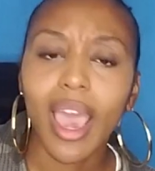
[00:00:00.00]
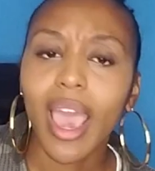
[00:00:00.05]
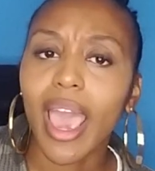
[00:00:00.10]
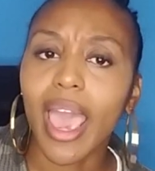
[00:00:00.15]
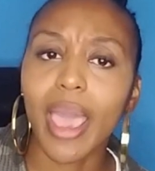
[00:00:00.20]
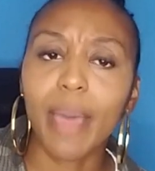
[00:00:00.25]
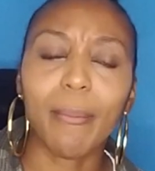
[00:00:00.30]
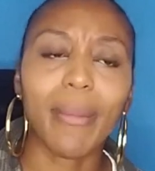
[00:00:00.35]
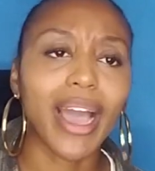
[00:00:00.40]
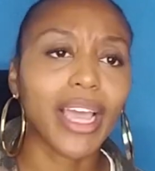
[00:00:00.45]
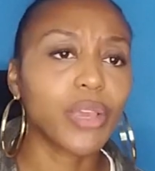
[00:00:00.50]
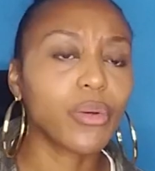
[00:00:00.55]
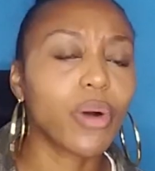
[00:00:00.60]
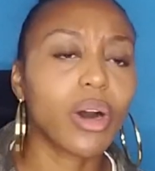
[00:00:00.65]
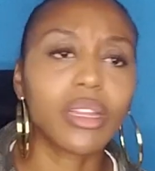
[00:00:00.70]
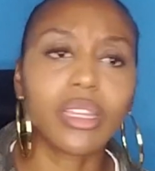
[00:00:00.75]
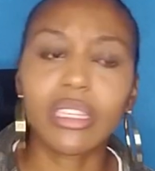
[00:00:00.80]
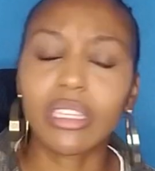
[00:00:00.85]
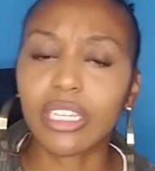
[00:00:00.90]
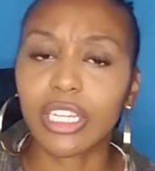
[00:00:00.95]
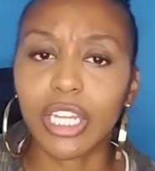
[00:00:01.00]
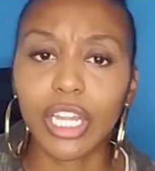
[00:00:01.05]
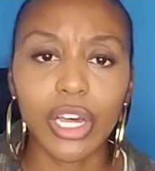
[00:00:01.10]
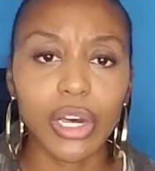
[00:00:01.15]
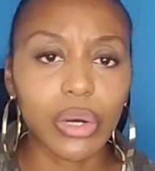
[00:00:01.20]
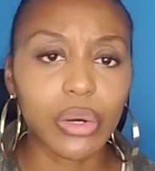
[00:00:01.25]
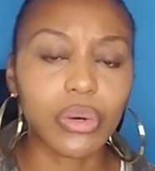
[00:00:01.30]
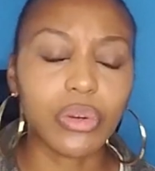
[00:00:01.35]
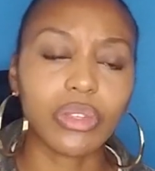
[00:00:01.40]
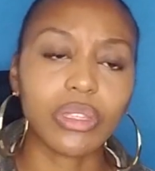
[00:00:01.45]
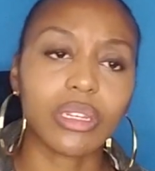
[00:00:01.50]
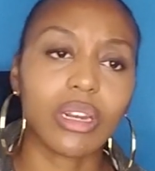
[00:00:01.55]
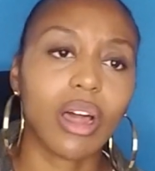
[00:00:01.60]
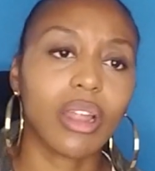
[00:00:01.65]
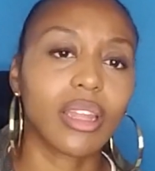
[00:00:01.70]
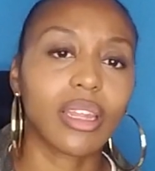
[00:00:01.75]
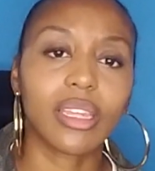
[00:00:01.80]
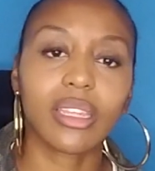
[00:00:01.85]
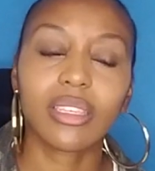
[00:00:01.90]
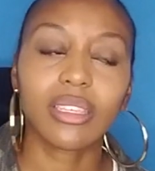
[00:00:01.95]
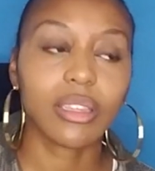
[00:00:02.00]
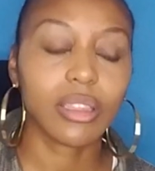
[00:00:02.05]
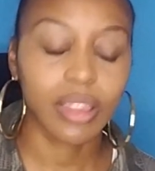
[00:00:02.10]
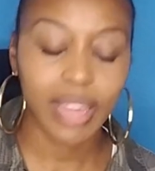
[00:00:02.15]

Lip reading: and buy you all these clothes and all this.